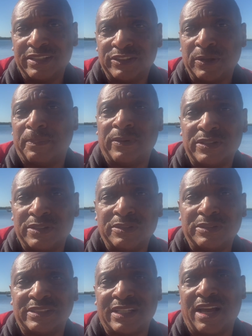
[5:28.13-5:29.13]
to
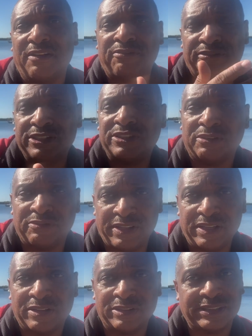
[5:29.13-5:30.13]
produce official
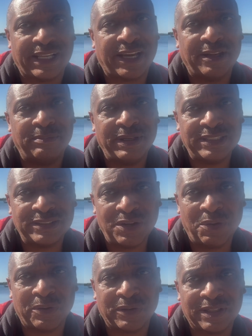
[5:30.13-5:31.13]
vehicles that can be
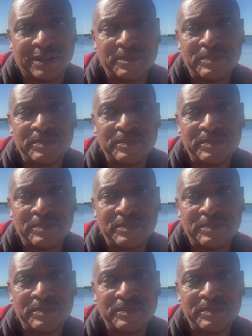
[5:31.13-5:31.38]
sold.